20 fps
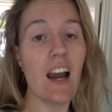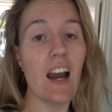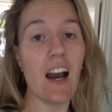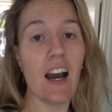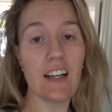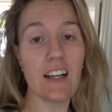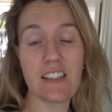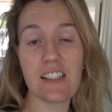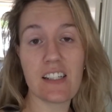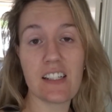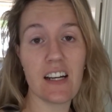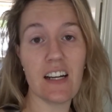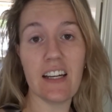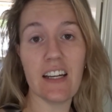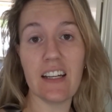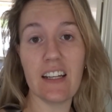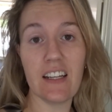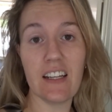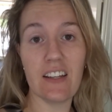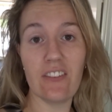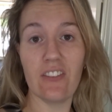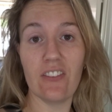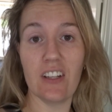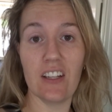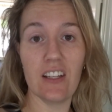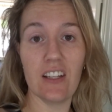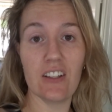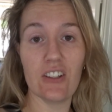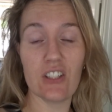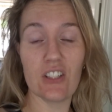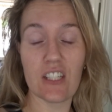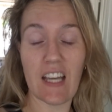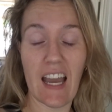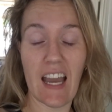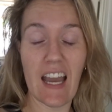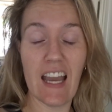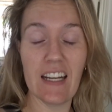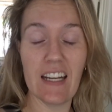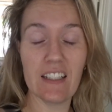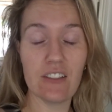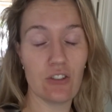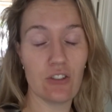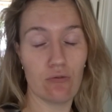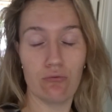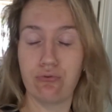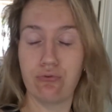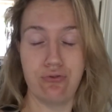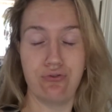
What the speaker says: I'd start editing videos and it's